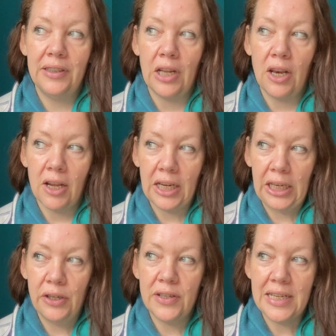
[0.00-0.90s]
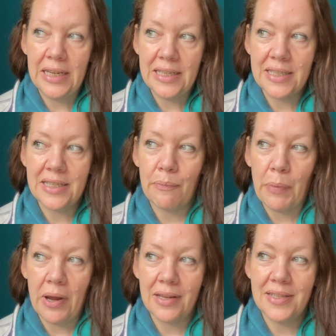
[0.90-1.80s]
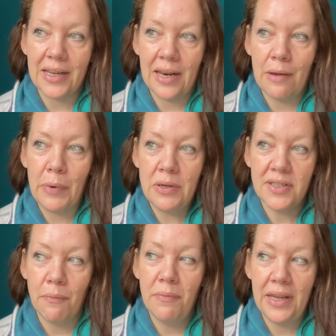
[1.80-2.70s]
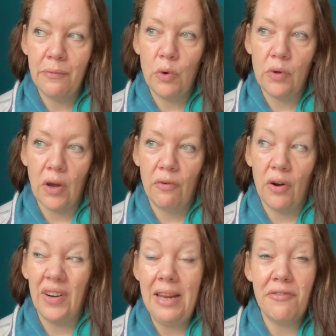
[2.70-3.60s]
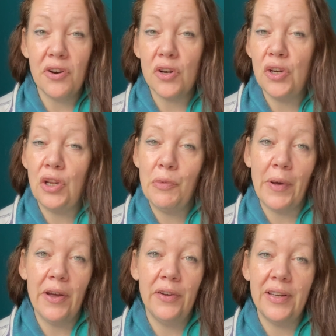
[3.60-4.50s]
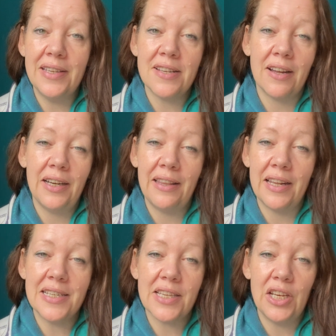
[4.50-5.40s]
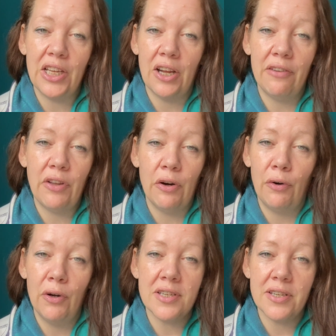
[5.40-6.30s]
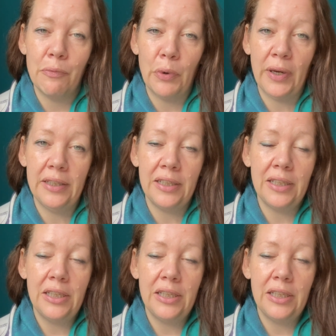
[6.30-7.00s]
the likelihood is that buying a second-hand boat, something will go wrong. Even on a new boat, it's likely that it's going to kind of go wrong at some point.